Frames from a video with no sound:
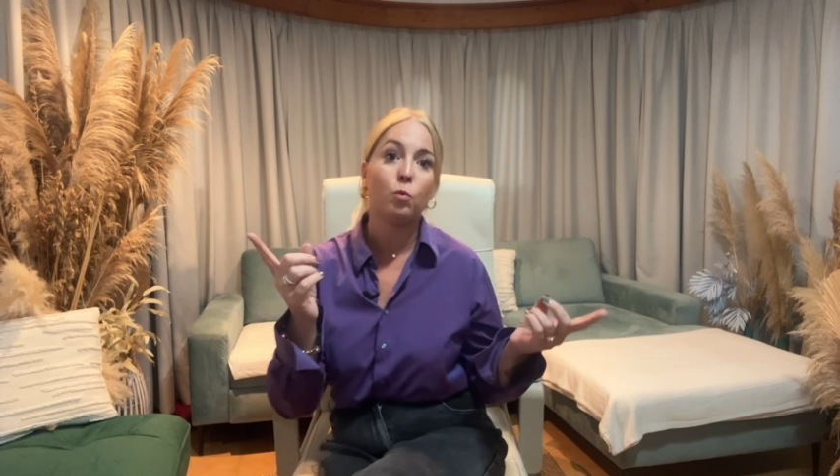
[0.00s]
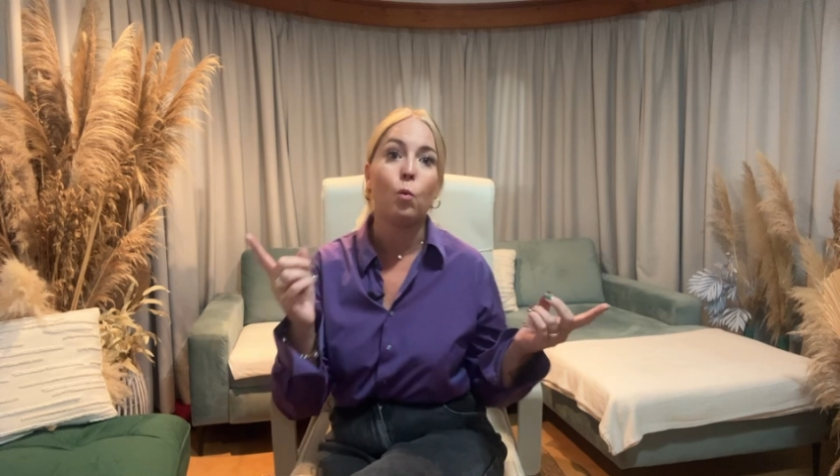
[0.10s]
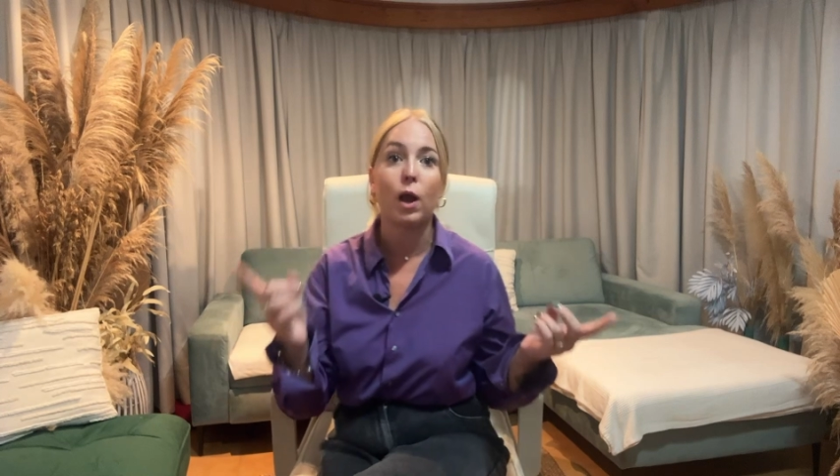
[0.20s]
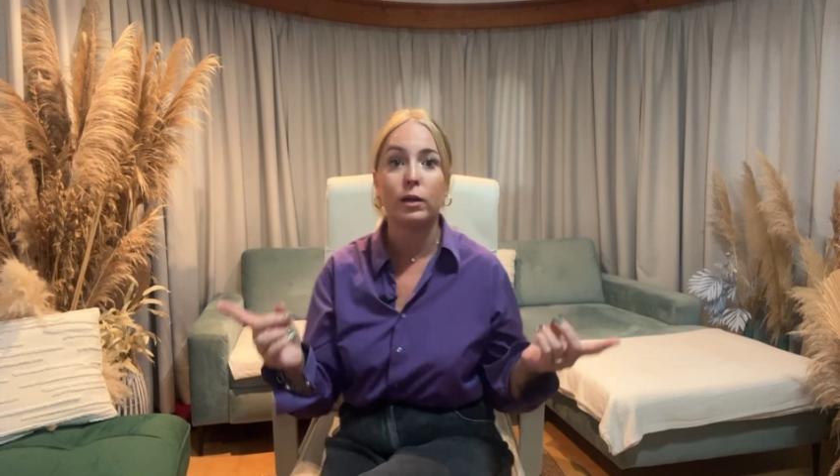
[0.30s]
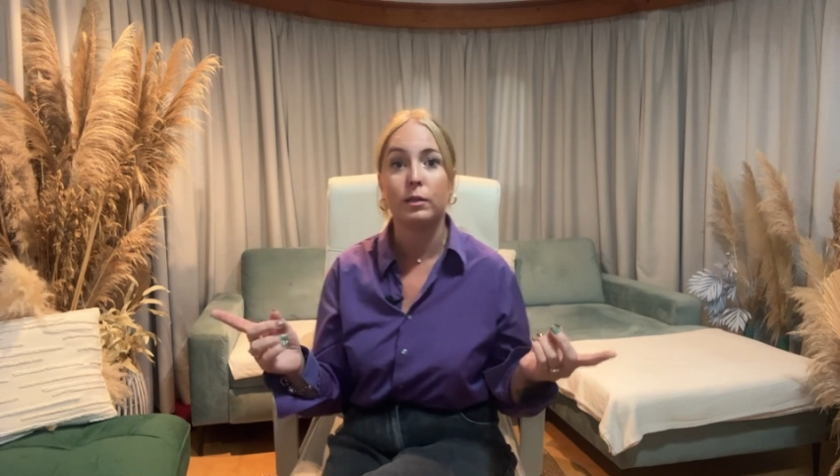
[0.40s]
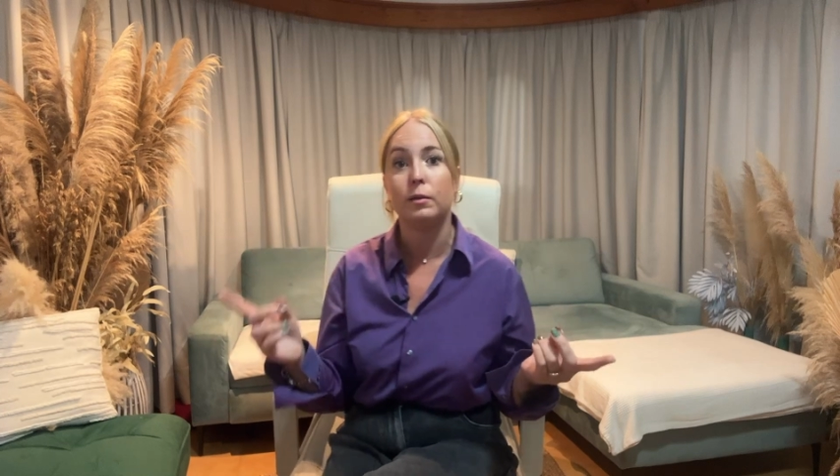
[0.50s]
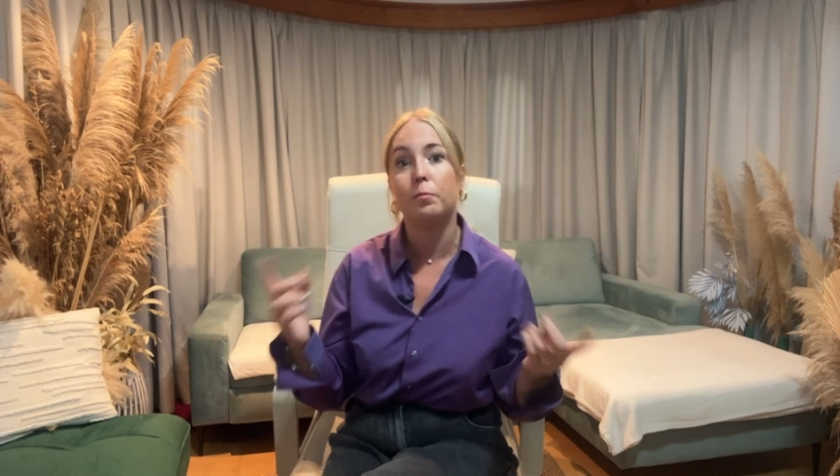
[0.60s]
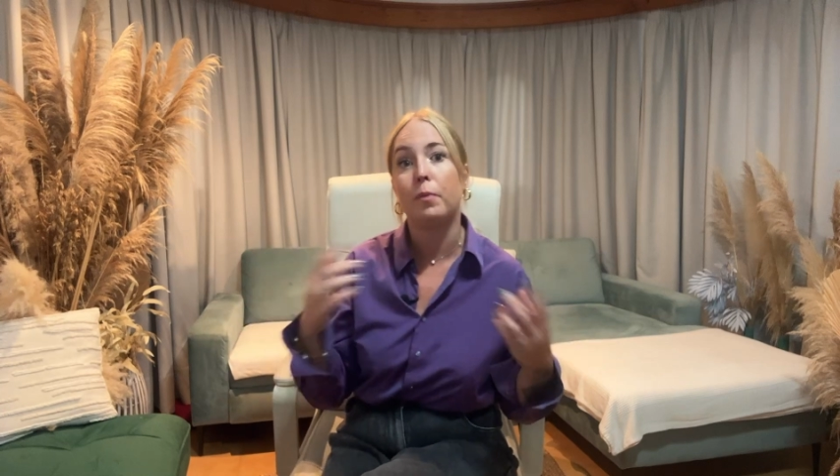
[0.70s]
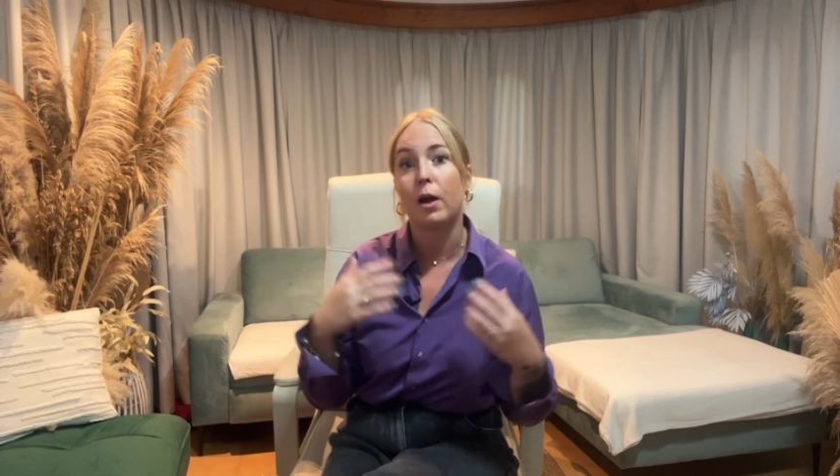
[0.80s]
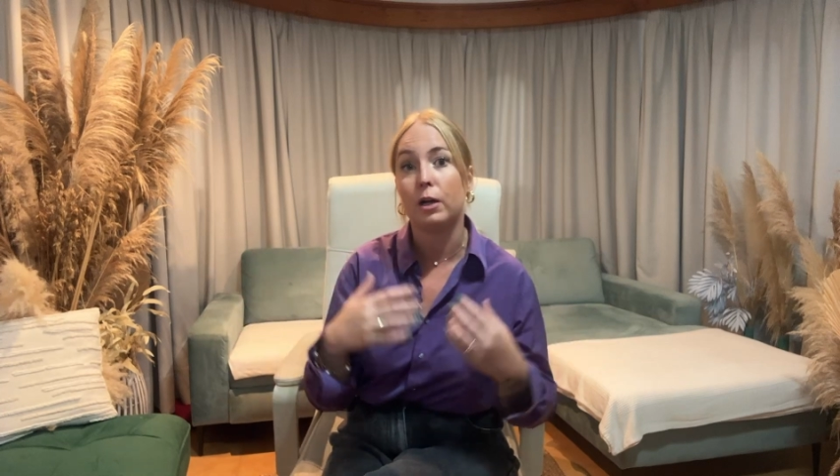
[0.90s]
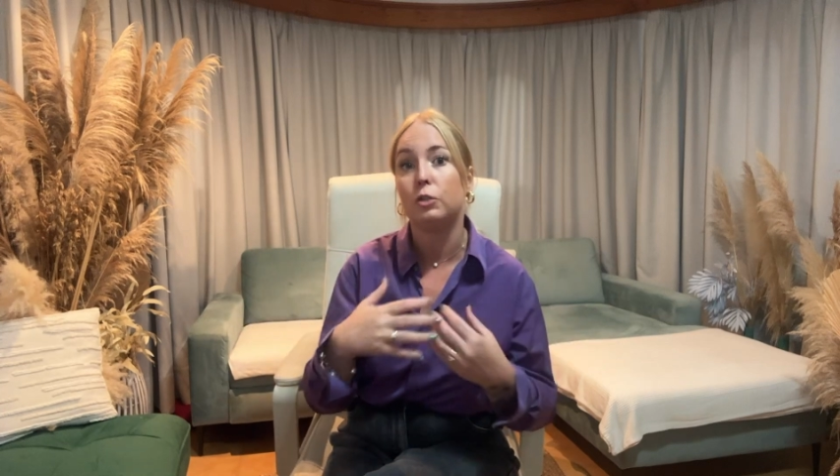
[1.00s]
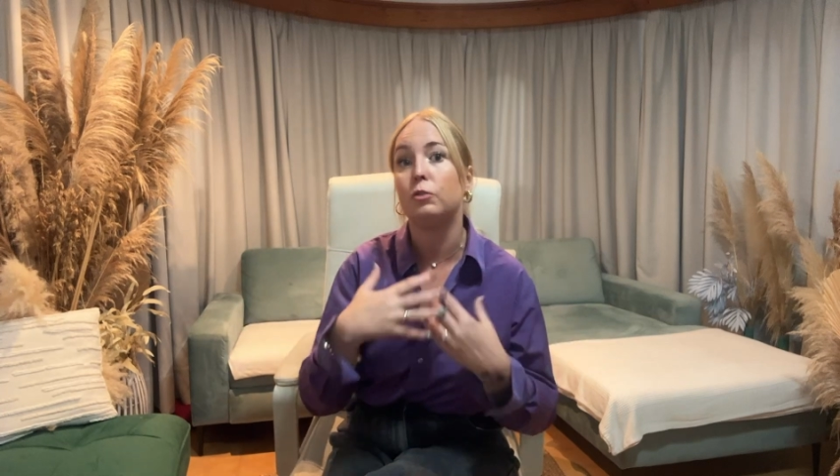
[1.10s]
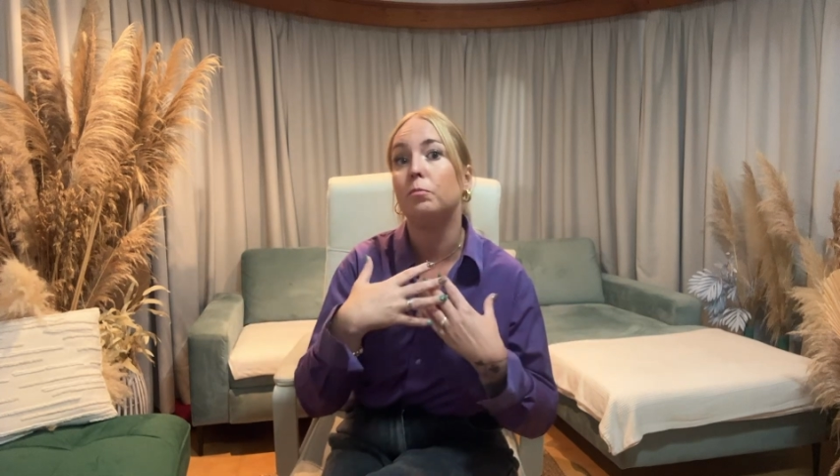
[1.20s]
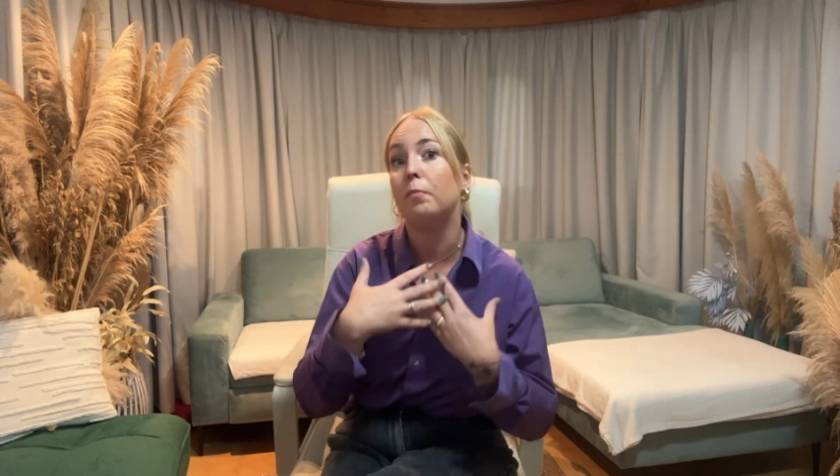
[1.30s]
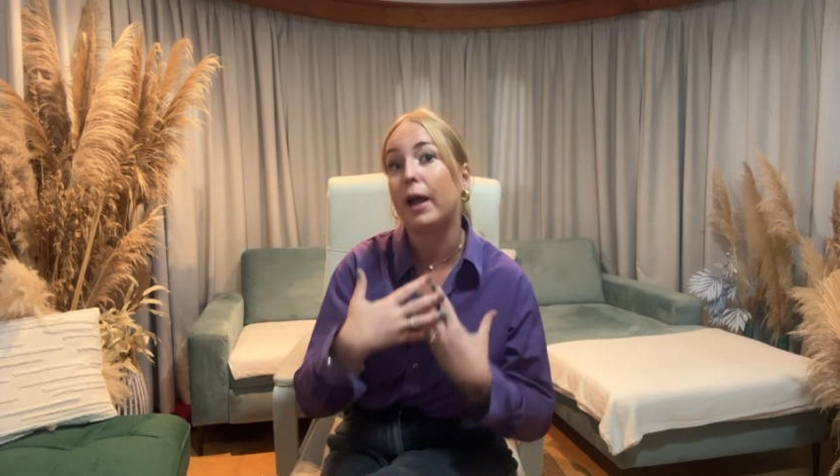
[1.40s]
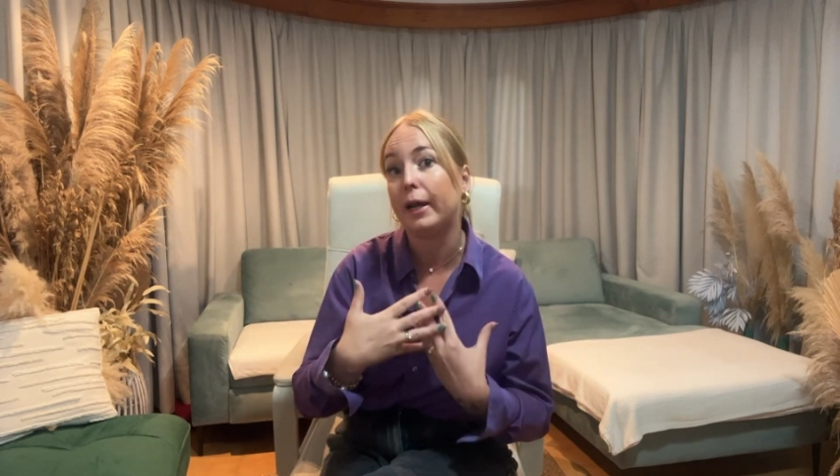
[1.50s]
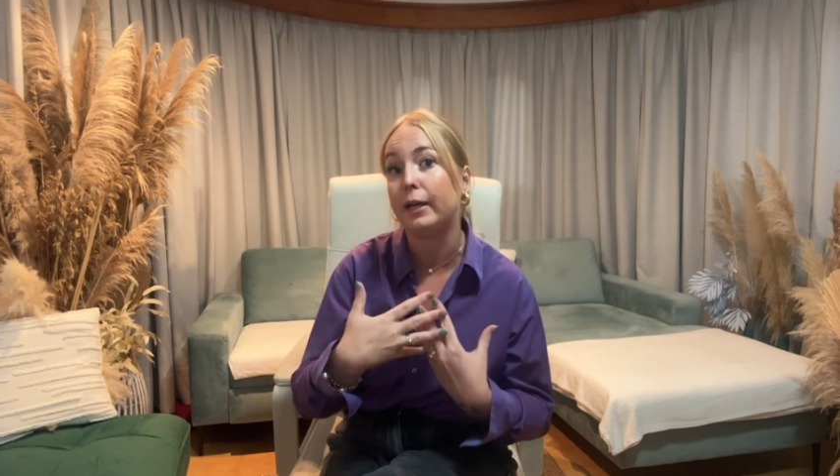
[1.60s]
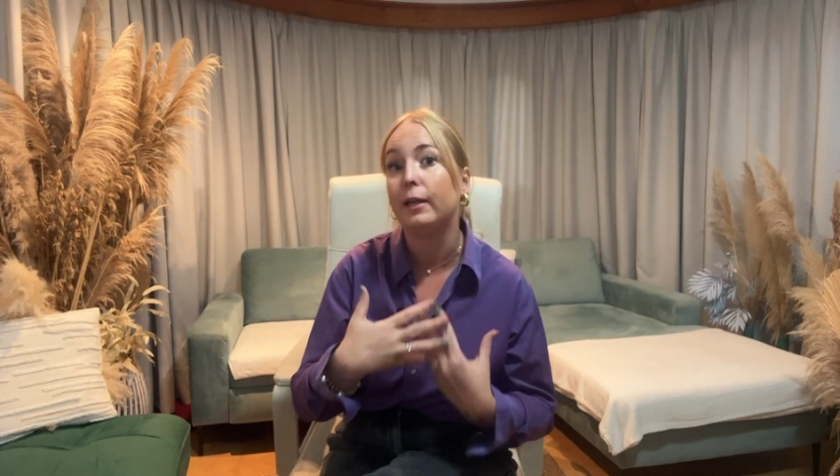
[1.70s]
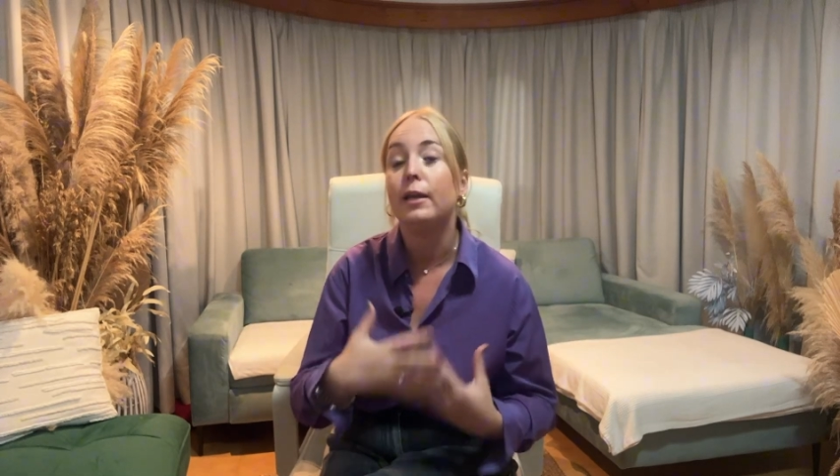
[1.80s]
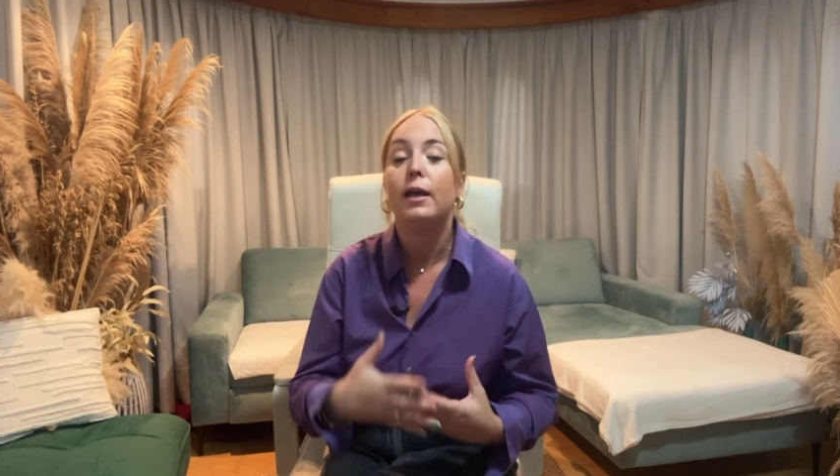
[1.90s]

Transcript: One part mine